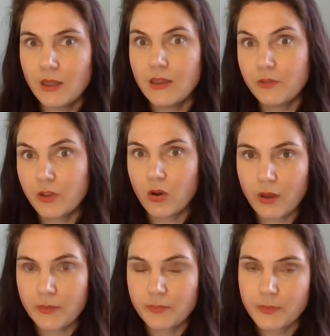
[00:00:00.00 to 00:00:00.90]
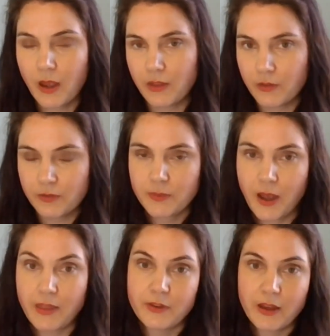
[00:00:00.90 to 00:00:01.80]
live longer, kind of
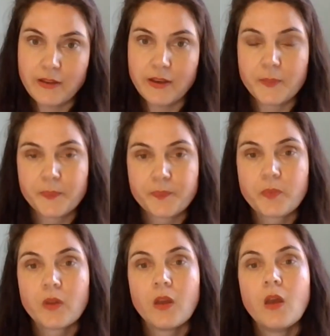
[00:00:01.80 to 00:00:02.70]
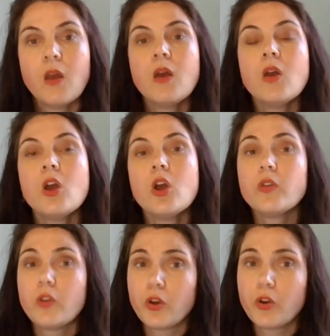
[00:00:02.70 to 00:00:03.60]
an idea.
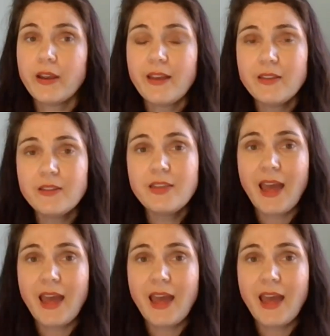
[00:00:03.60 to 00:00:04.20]
So correct answer